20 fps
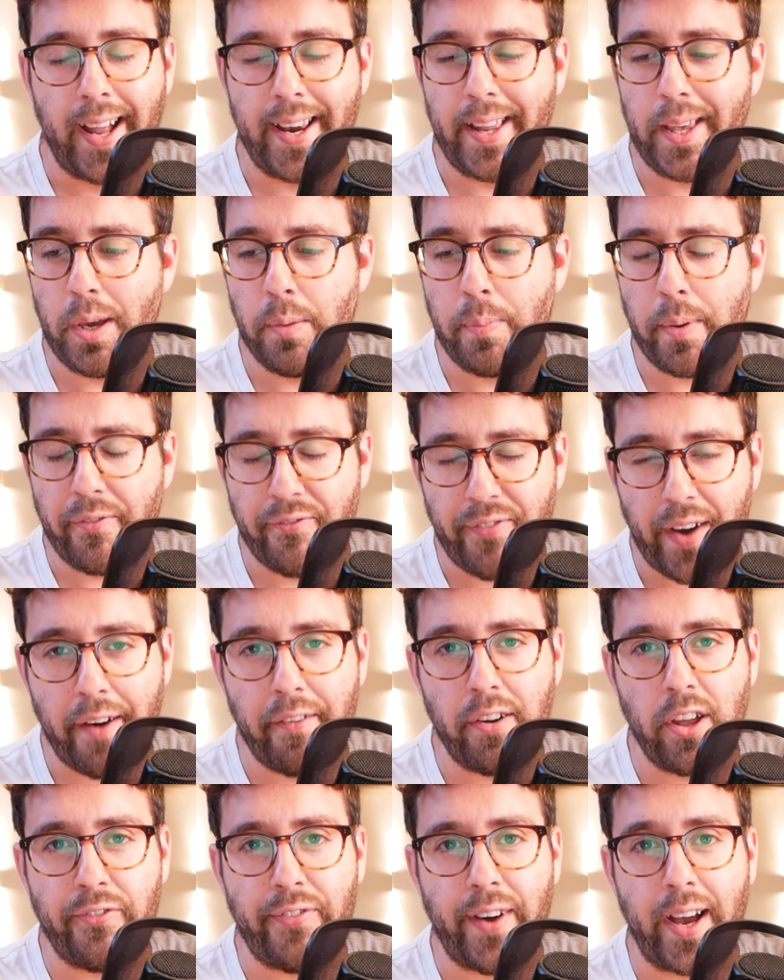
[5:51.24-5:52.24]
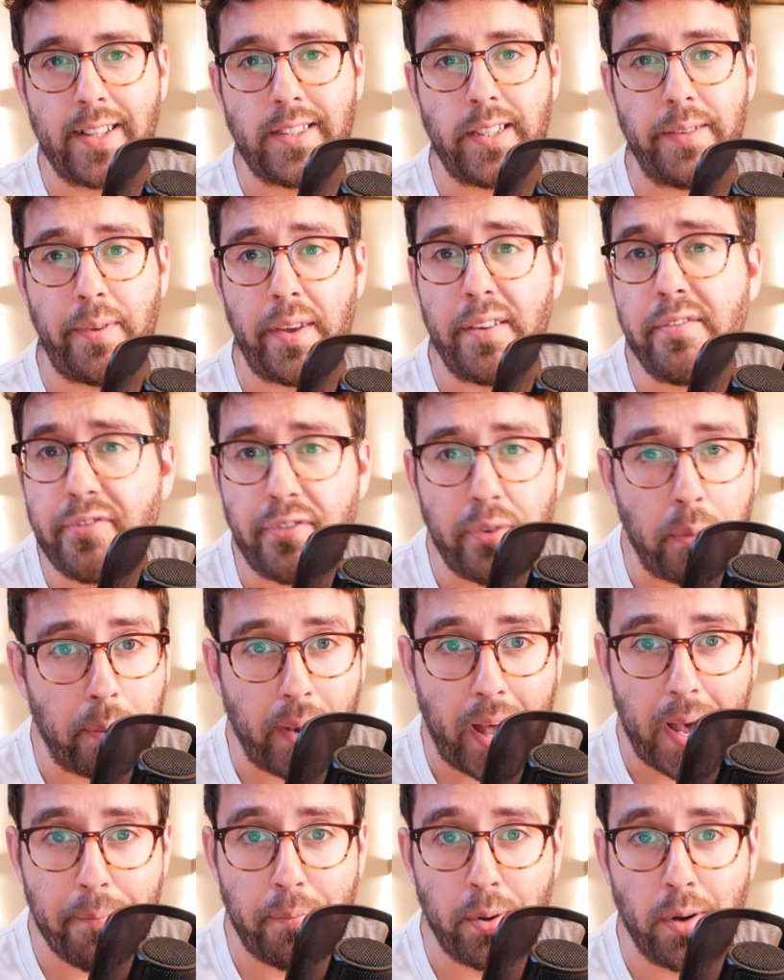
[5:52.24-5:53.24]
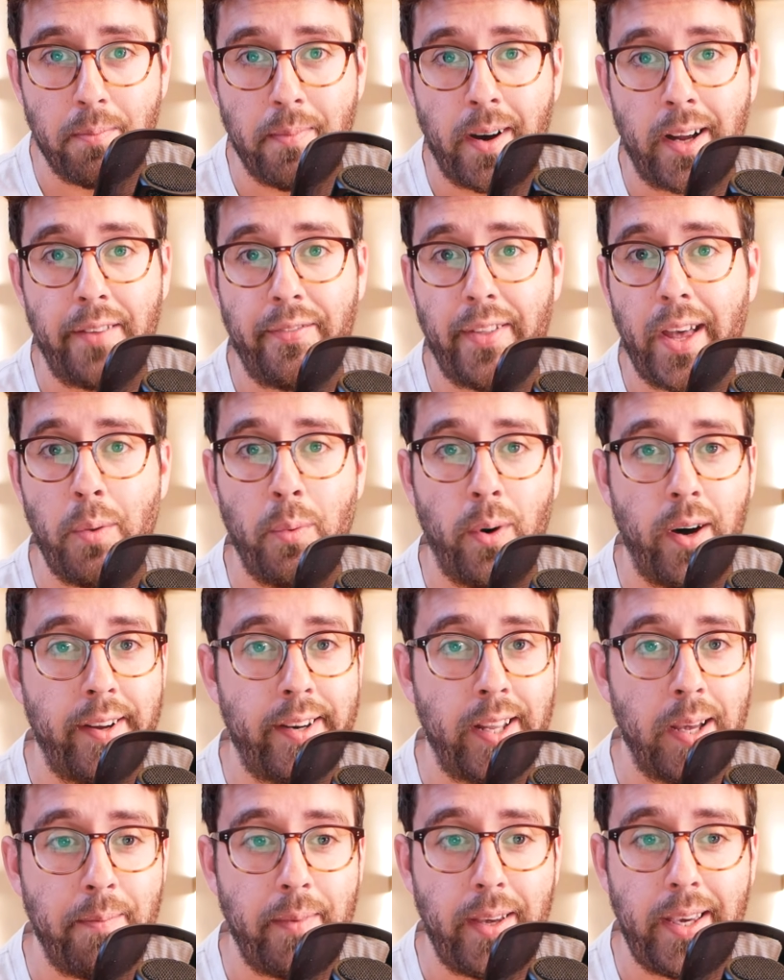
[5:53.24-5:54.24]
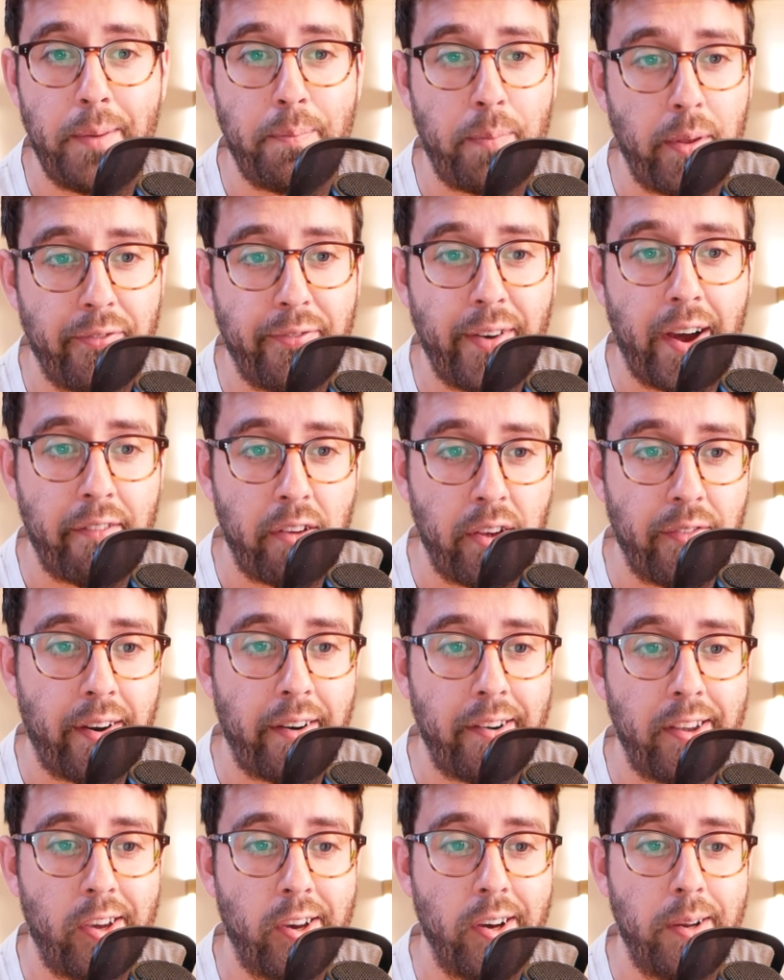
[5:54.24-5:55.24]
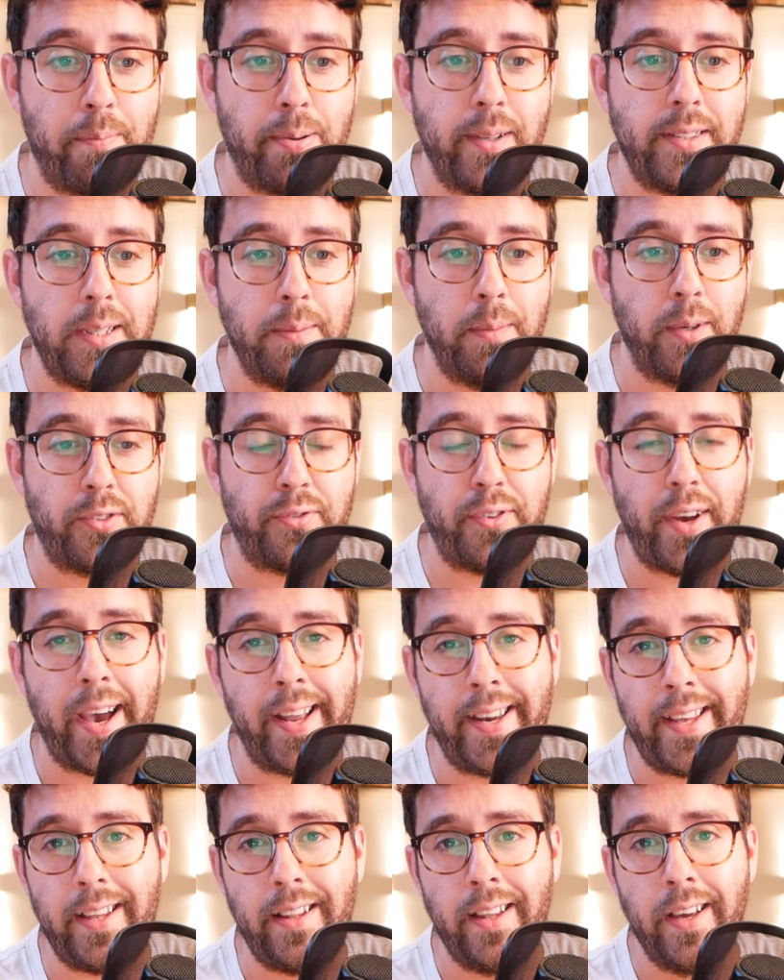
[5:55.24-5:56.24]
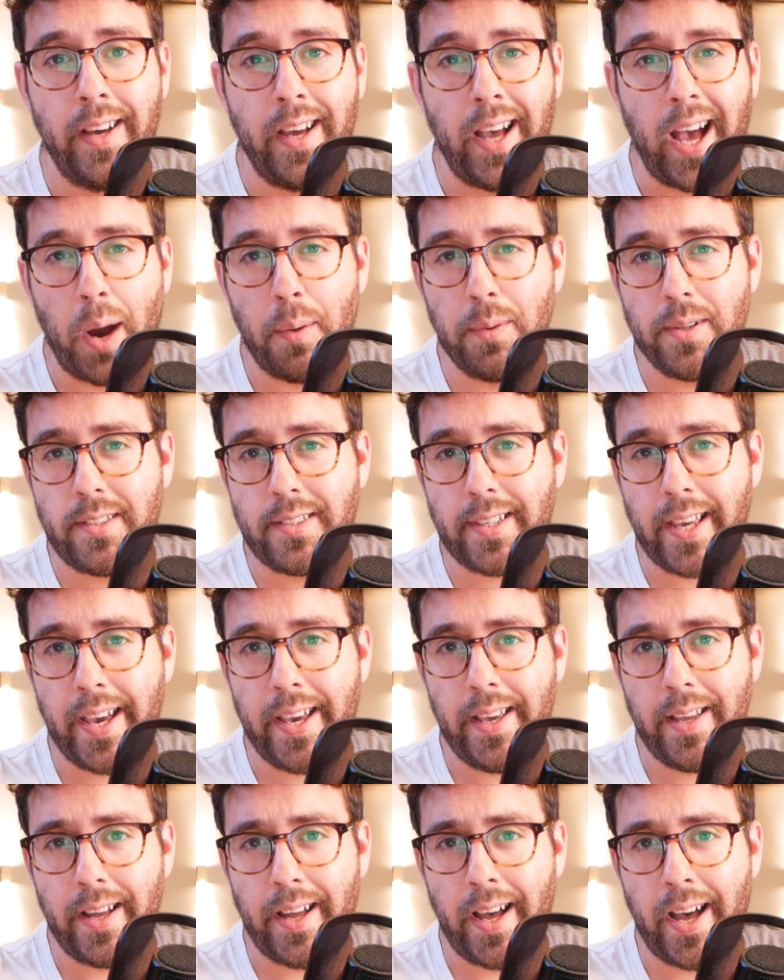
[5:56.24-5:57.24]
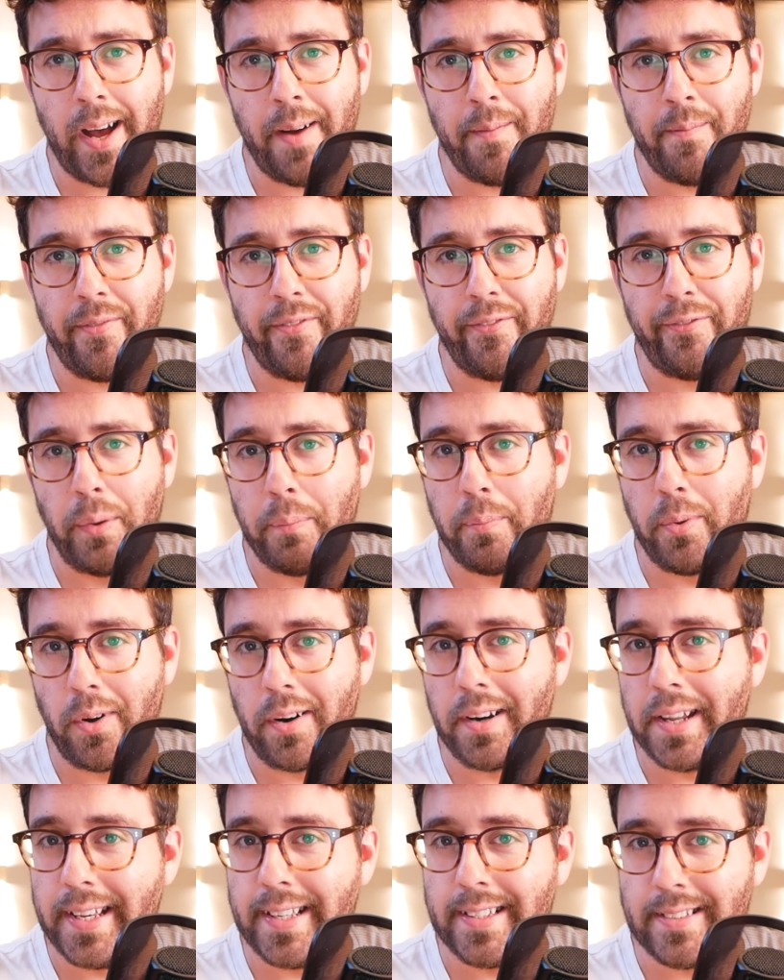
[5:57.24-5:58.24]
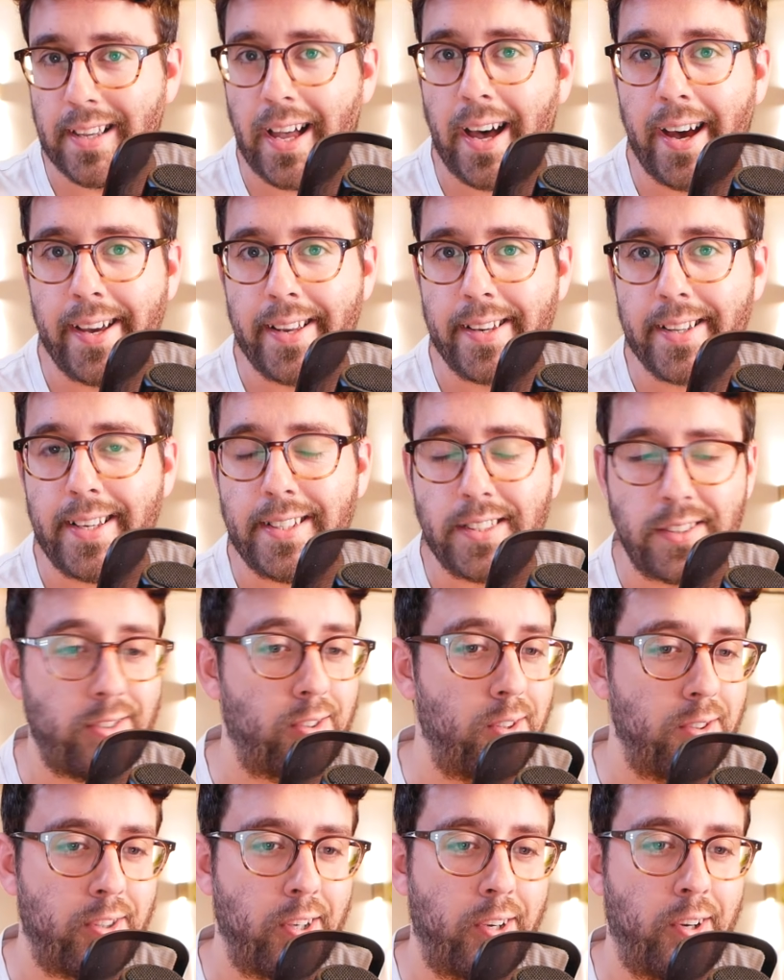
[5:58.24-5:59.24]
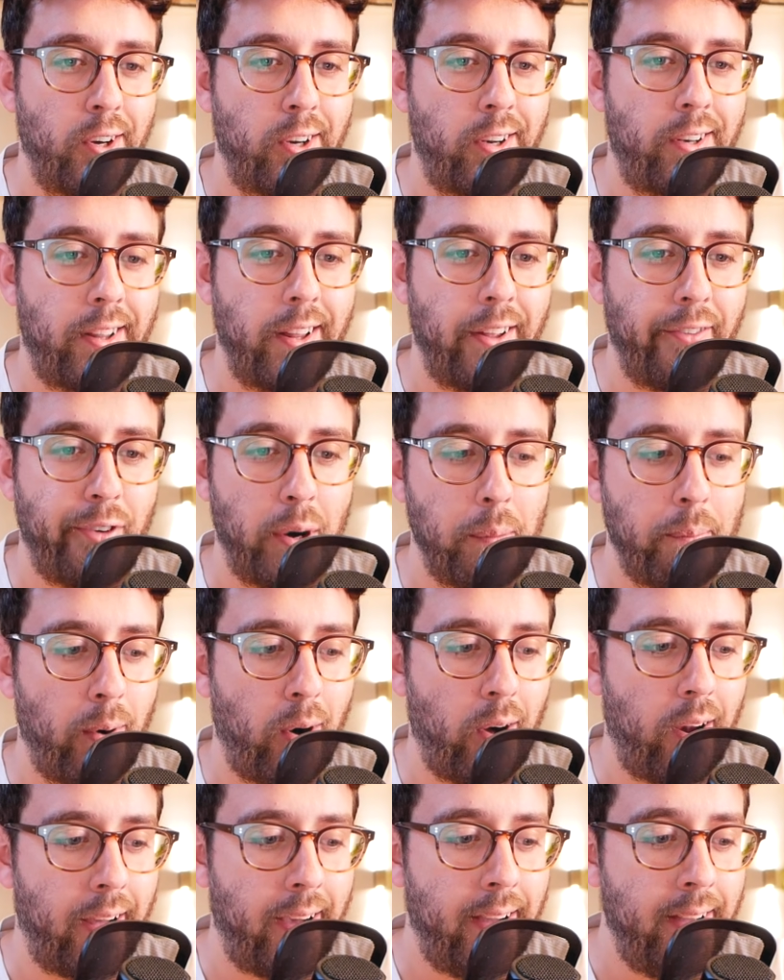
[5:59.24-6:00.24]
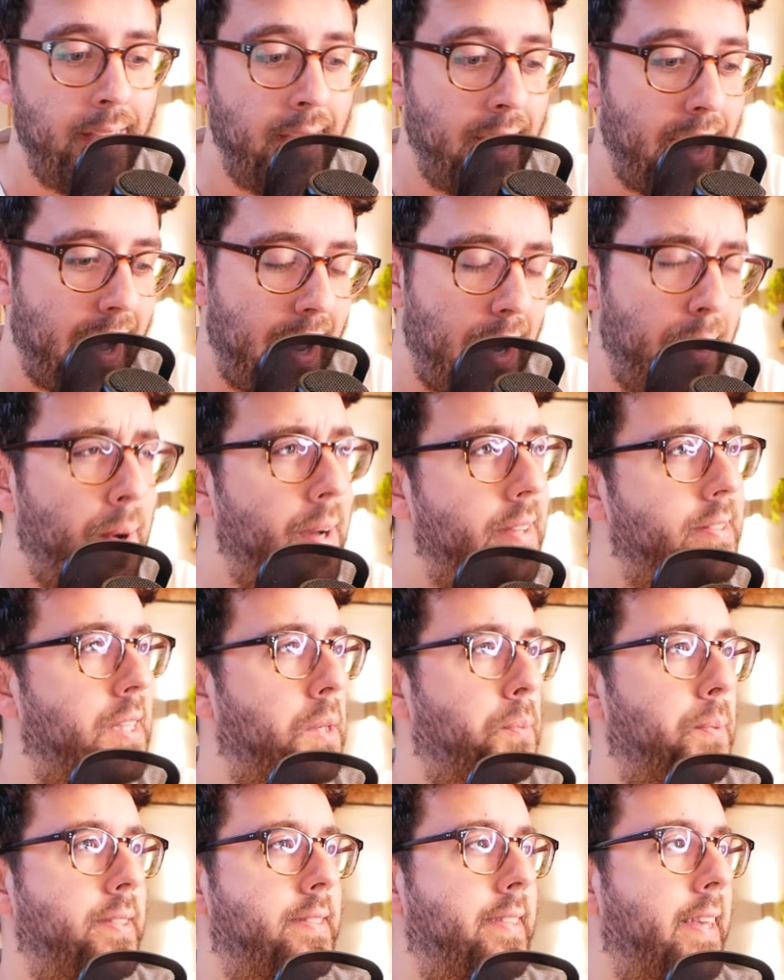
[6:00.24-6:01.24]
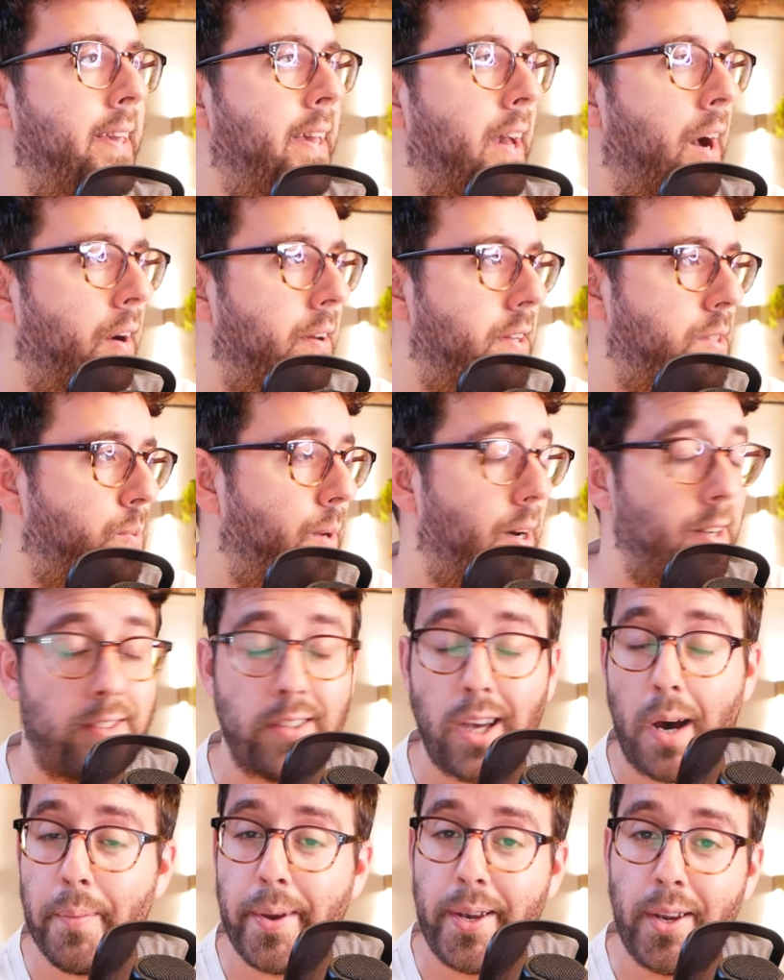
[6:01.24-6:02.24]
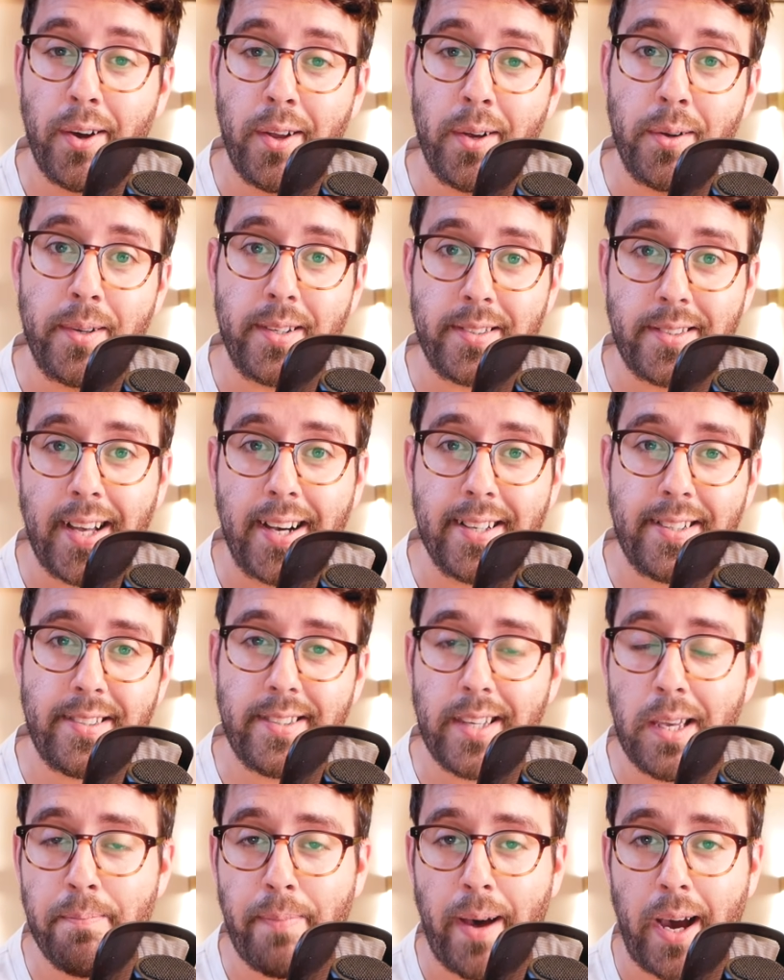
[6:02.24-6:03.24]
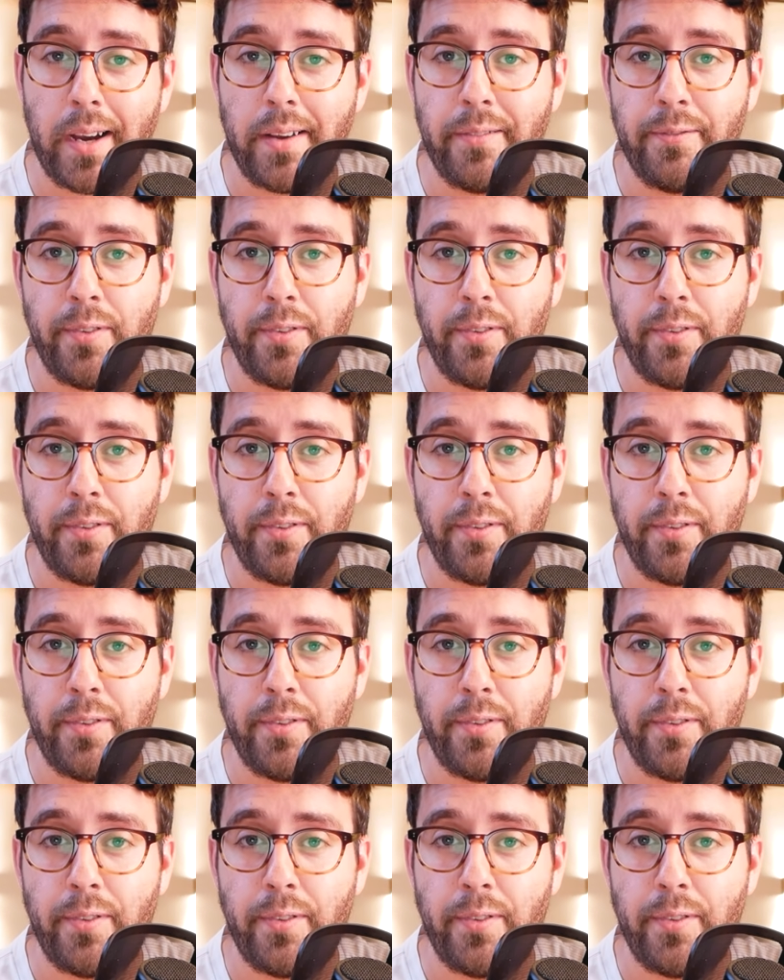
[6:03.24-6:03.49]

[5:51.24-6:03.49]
and he'd be very effective, even for Blackpool, man. If they wanted him, he'd be very, very good, pretty much for any, I would say, um, Football League tied. He's such a good little footballer. And who else did we see get on as well? Tommy Doyle. It's nice to see him back